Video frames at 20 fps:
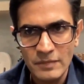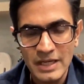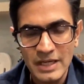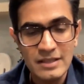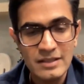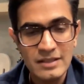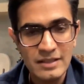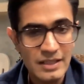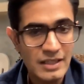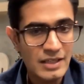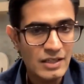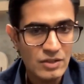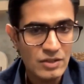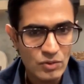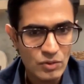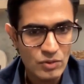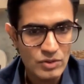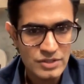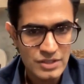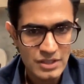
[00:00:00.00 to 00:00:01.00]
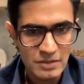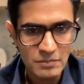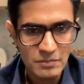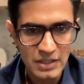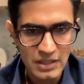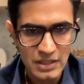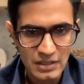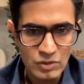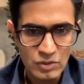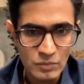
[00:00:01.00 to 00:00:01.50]
mentoring and coaching
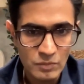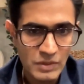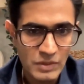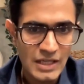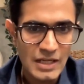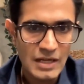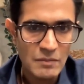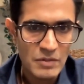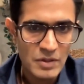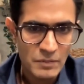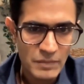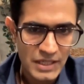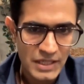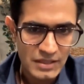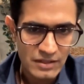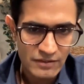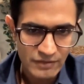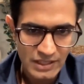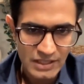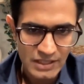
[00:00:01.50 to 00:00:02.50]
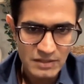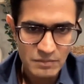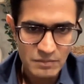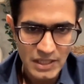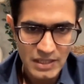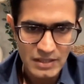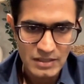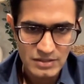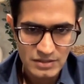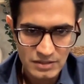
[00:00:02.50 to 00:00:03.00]
me to become a better wealth
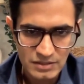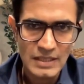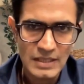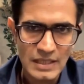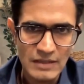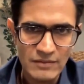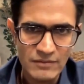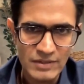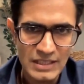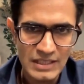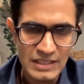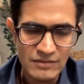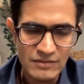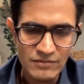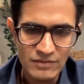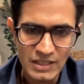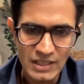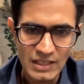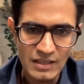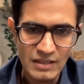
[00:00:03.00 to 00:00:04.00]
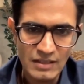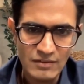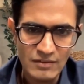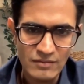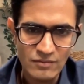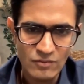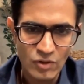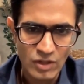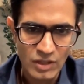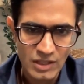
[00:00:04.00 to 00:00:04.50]
manager. Every evening,
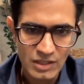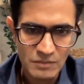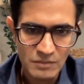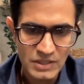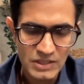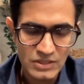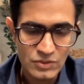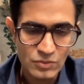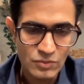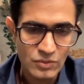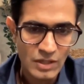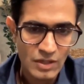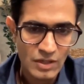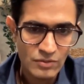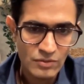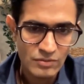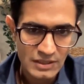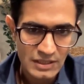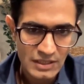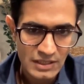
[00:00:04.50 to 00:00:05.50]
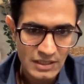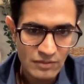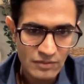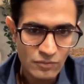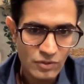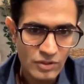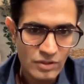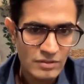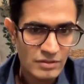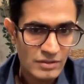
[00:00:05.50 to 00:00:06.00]
walking me through how he
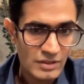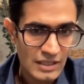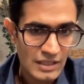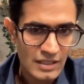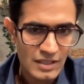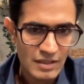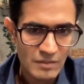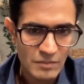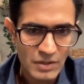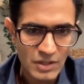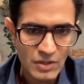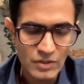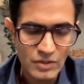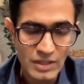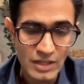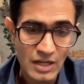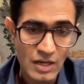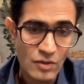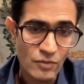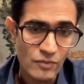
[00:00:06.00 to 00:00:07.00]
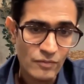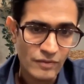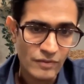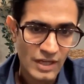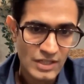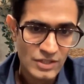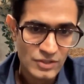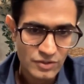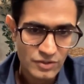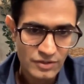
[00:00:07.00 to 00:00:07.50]
would think about and how
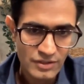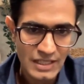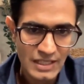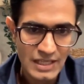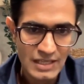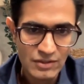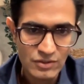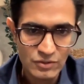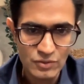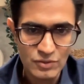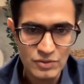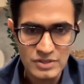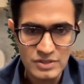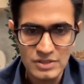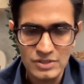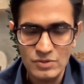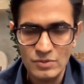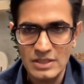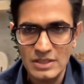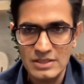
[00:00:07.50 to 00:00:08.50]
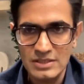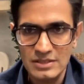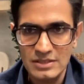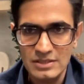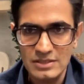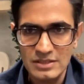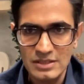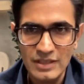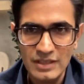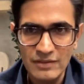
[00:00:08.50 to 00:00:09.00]
I should react to those
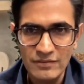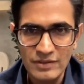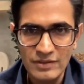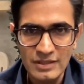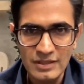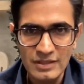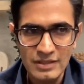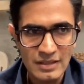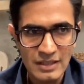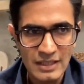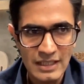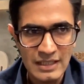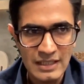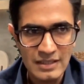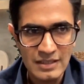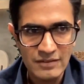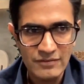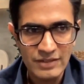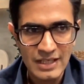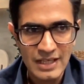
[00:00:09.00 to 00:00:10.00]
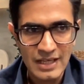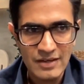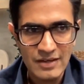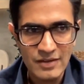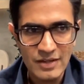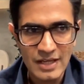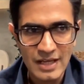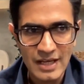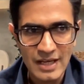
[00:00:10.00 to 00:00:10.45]
situations. Even later, when I